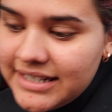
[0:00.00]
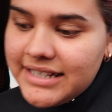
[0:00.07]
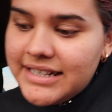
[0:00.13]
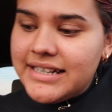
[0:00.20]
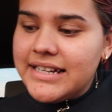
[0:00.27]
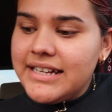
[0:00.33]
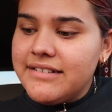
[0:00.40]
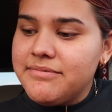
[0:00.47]

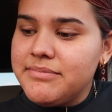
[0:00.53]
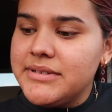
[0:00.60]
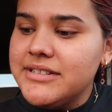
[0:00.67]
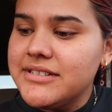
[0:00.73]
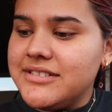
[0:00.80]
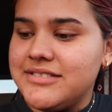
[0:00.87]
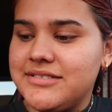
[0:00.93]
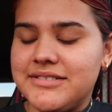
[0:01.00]
I have been,
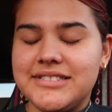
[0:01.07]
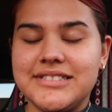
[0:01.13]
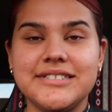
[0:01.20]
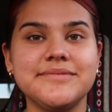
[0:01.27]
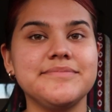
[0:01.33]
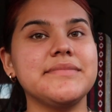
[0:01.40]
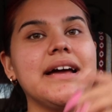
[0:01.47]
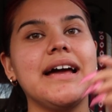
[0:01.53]
it's right
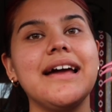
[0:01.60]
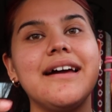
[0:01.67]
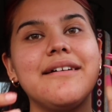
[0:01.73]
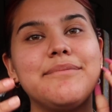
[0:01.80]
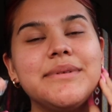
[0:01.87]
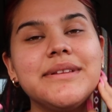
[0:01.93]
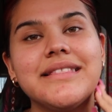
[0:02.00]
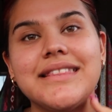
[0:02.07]
there. I
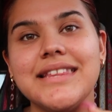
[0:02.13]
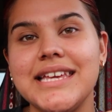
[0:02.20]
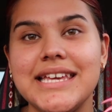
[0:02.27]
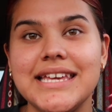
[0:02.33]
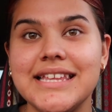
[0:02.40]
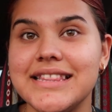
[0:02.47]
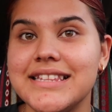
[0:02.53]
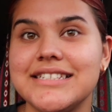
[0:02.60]
have been
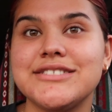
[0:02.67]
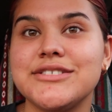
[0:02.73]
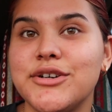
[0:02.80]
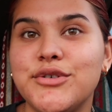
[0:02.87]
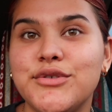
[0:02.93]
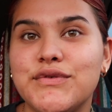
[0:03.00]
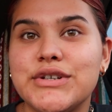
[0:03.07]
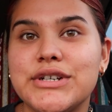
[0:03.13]
thinking this
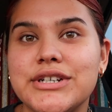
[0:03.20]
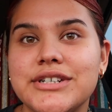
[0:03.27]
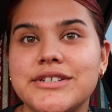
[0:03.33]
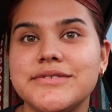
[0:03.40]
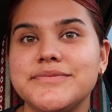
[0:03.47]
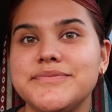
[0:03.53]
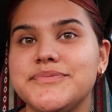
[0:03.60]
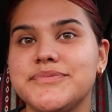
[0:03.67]
over